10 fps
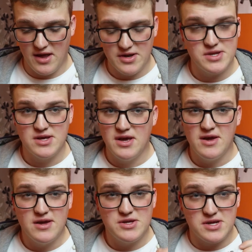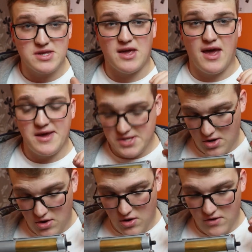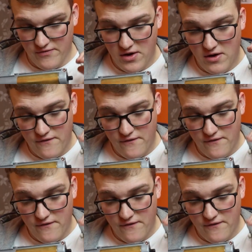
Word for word: It's just a case of